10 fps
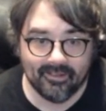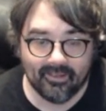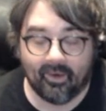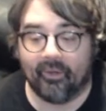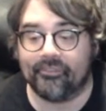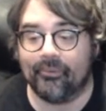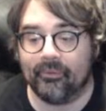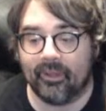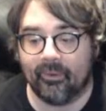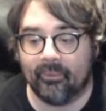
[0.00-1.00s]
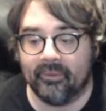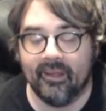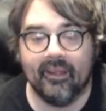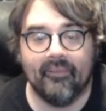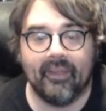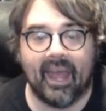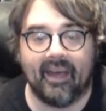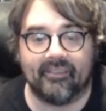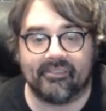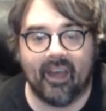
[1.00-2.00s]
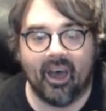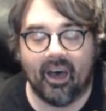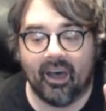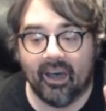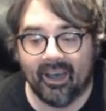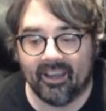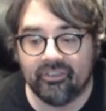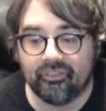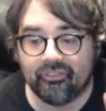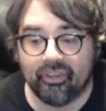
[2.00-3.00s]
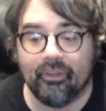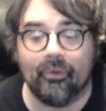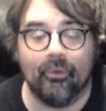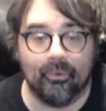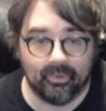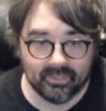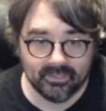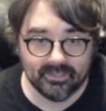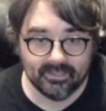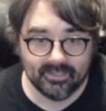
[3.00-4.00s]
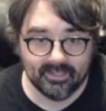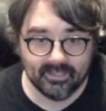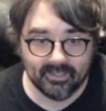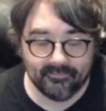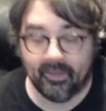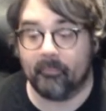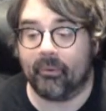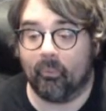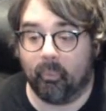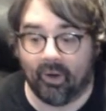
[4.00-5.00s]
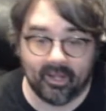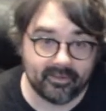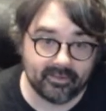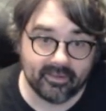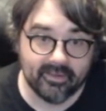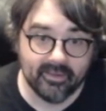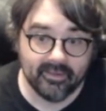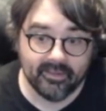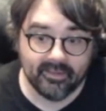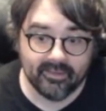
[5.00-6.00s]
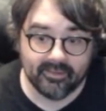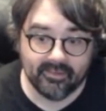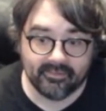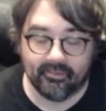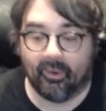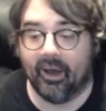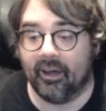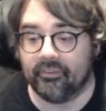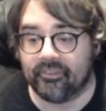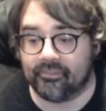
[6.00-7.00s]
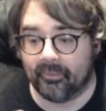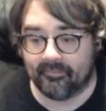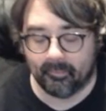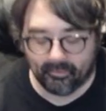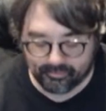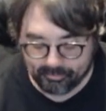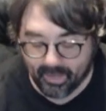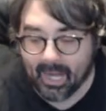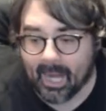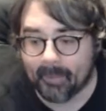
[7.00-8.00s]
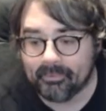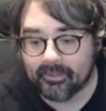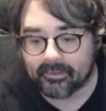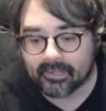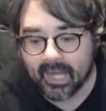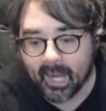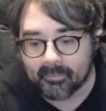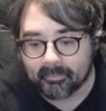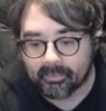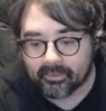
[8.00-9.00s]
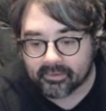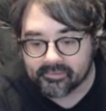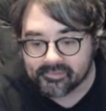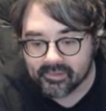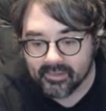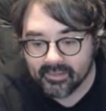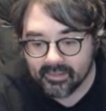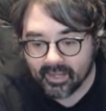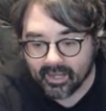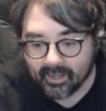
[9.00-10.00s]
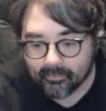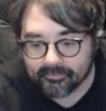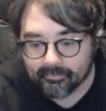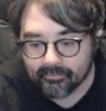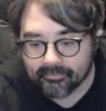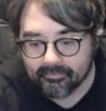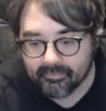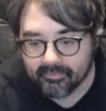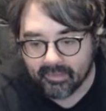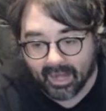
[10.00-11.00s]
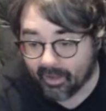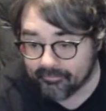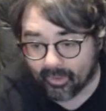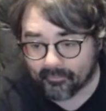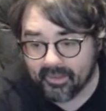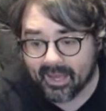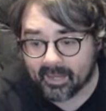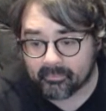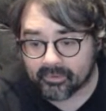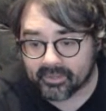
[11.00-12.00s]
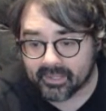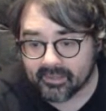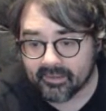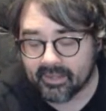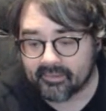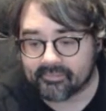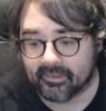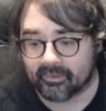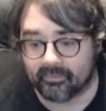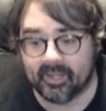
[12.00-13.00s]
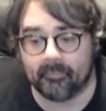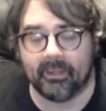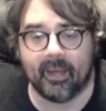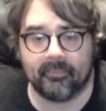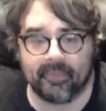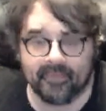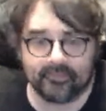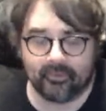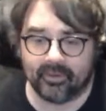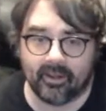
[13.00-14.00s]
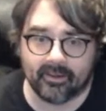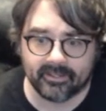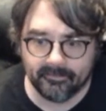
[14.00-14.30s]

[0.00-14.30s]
also known as Hush 2, number 1. So Hush is one of the most popular comic books of all time, really. And it's a great Batman story arc